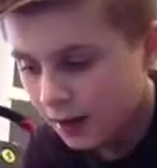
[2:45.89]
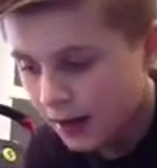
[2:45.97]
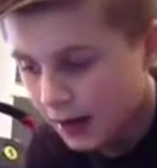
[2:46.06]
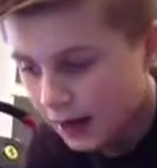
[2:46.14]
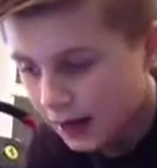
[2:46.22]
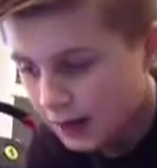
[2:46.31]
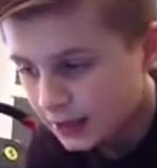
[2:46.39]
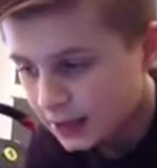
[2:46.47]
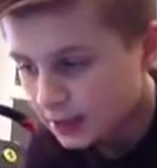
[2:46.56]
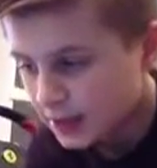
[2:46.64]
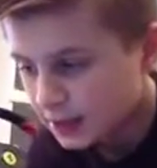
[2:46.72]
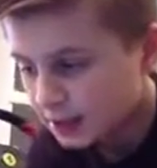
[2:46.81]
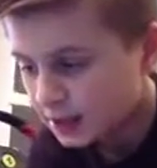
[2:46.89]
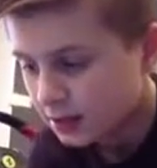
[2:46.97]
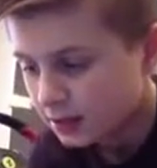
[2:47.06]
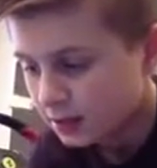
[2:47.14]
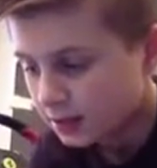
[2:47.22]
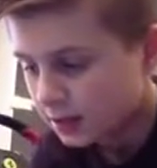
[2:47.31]
And it's
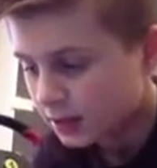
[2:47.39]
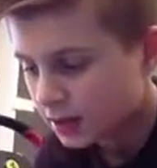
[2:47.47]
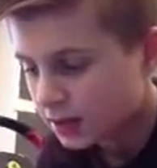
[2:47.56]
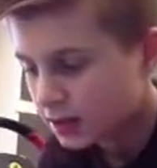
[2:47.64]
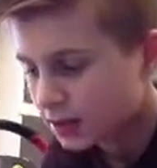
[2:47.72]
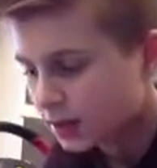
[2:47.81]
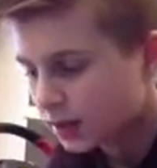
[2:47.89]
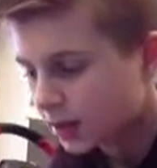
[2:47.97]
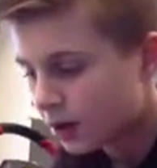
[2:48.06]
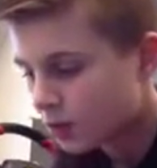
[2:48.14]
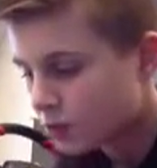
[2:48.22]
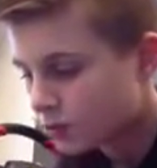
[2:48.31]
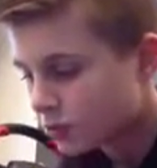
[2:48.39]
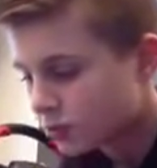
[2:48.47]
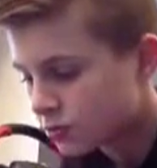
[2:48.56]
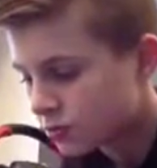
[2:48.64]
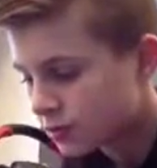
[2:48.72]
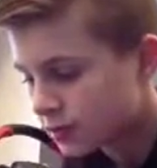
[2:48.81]
an old,
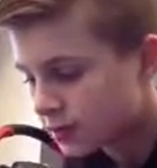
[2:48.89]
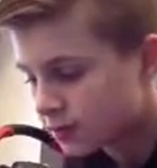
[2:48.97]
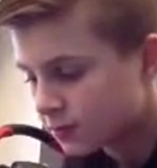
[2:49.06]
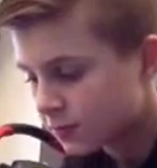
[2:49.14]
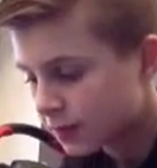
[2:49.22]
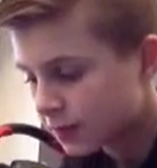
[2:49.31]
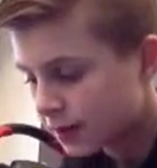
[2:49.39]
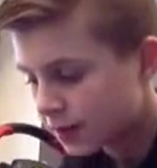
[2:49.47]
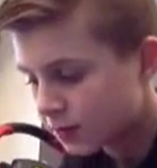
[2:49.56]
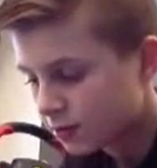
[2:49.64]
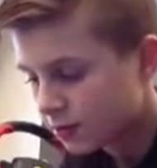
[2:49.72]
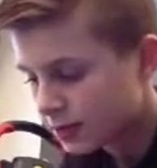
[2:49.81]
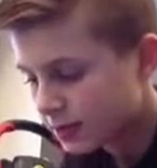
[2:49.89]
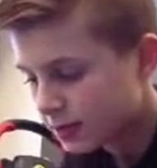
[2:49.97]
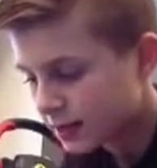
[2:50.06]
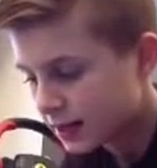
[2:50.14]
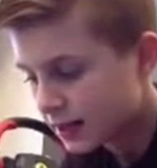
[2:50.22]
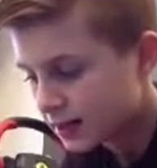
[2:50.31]
one of the oldest
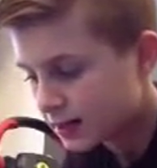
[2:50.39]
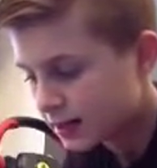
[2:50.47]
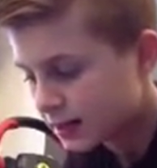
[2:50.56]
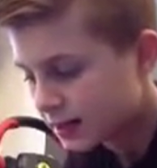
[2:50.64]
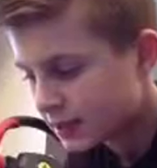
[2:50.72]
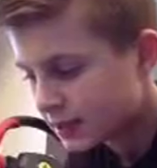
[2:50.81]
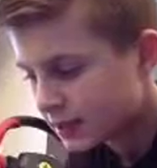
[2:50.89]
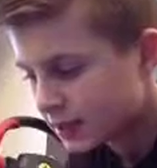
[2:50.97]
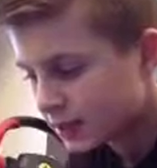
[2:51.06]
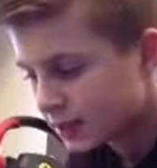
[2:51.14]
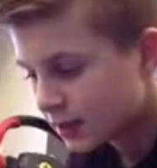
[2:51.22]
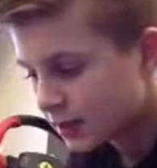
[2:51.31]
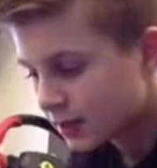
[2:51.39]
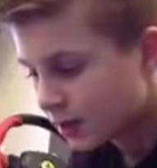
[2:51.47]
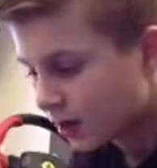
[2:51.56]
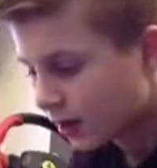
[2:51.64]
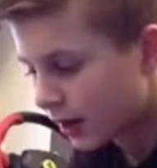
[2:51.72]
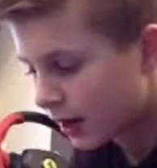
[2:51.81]
DSs
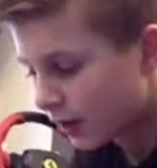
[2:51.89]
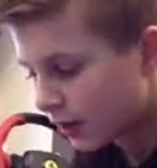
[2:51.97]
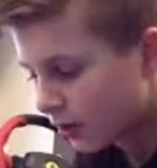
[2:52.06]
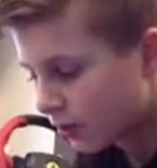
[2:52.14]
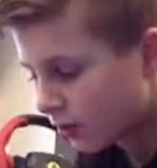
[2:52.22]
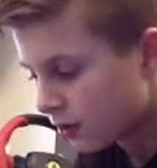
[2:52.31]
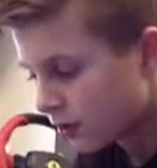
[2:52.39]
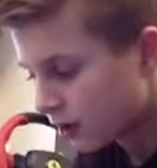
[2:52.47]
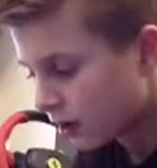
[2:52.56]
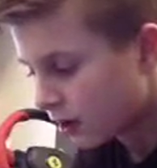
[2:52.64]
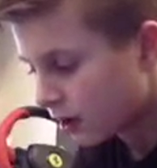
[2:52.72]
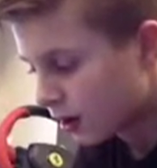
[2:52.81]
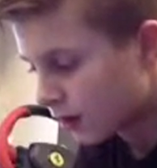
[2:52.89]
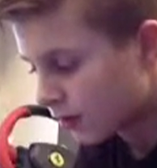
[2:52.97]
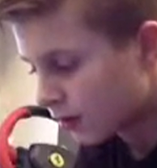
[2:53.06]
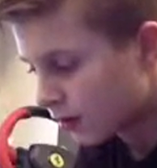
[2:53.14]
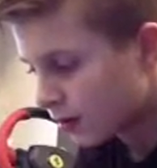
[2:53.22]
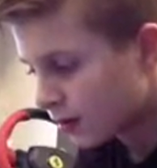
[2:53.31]
I know. Let's